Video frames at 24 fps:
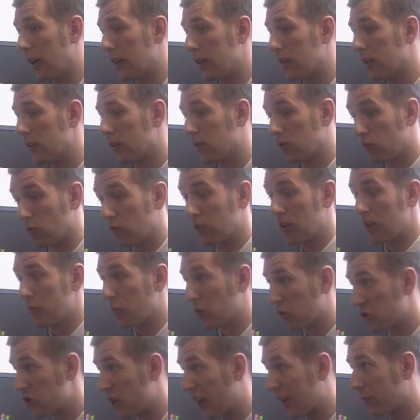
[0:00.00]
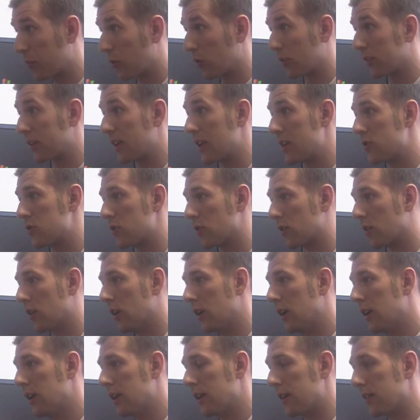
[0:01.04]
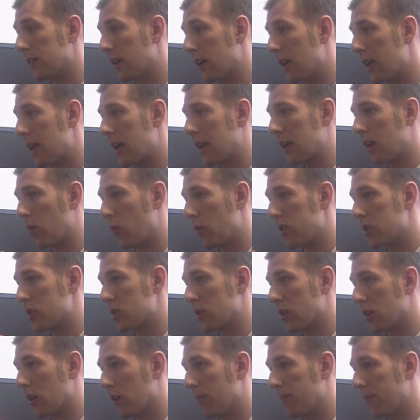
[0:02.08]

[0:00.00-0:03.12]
and sustainable transportation is an area which